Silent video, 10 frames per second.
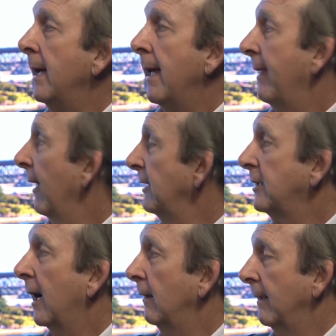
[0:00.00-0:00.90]
that I
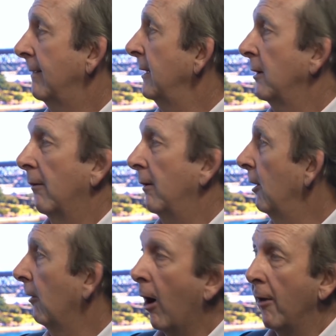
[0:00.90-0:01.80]
totally think
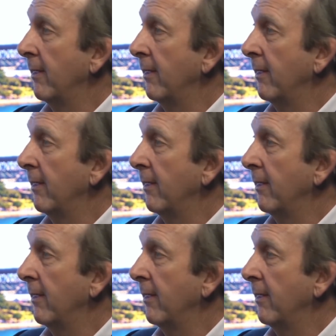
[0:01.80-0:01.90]
you're on the